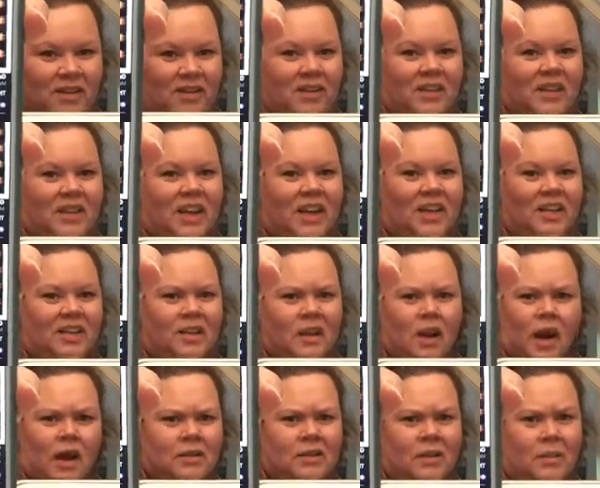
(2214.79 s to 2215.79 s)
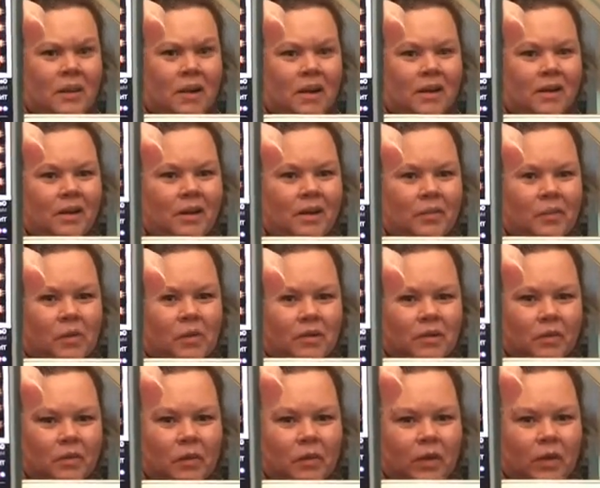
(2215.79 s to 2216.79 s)
Like, not to make it any more
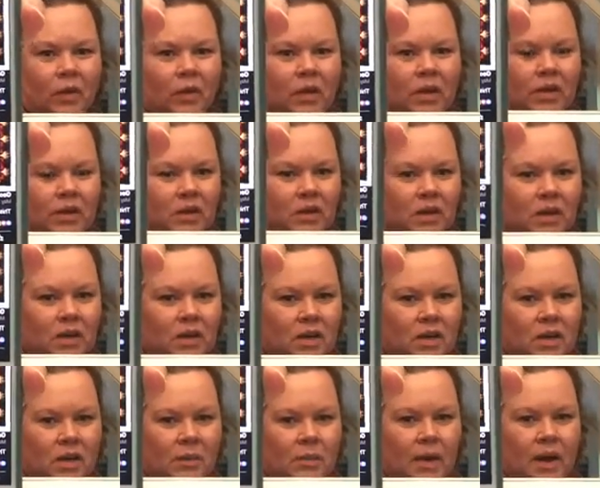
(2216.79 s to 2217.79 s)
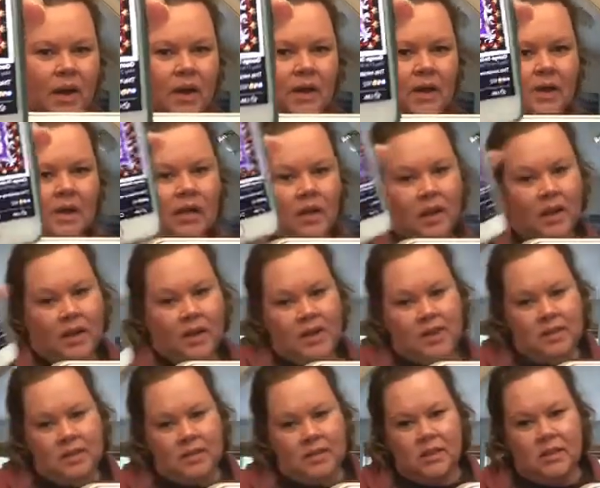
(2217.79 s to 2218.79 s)
difficult. But
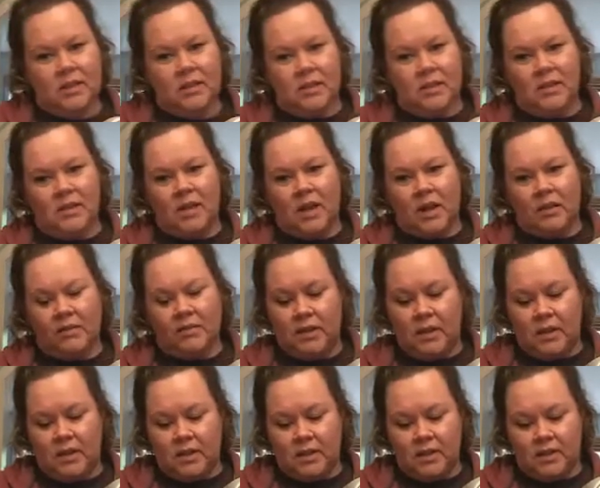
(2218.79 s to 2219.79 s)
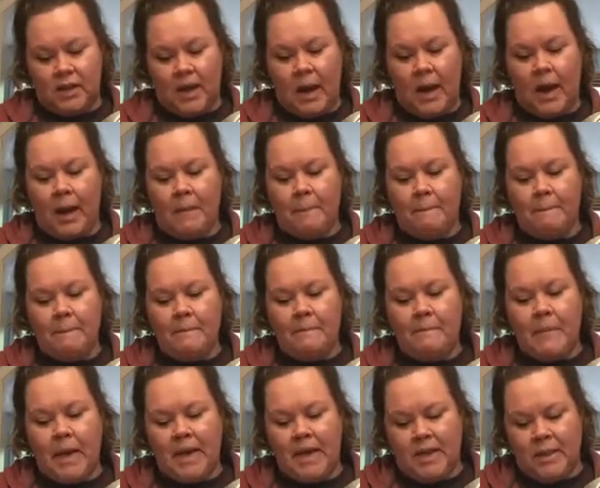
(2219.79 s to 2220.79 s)
his stuff is
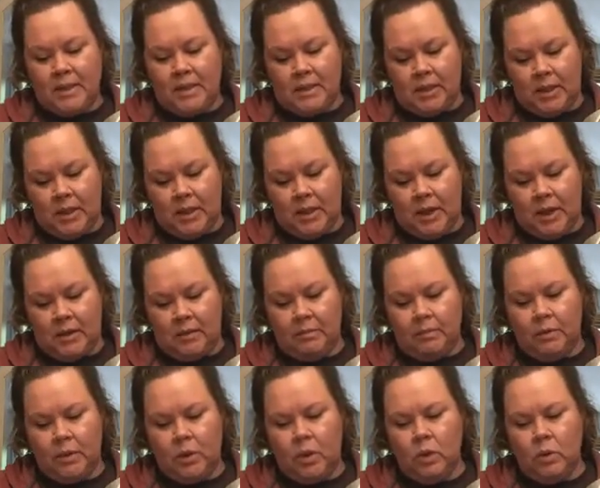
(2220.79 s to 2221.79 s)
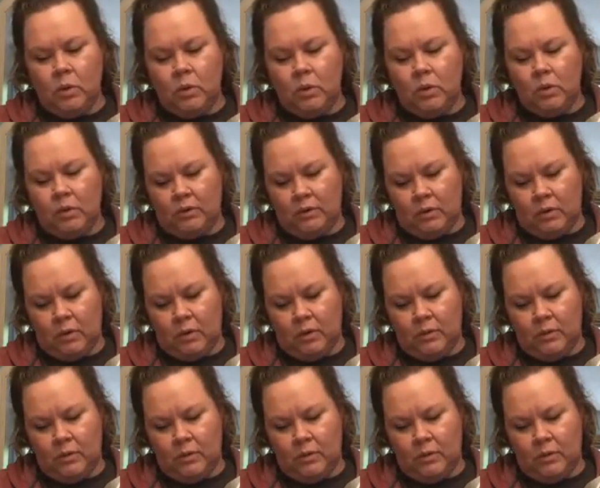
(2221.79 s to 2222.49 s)
amazing and beautiful.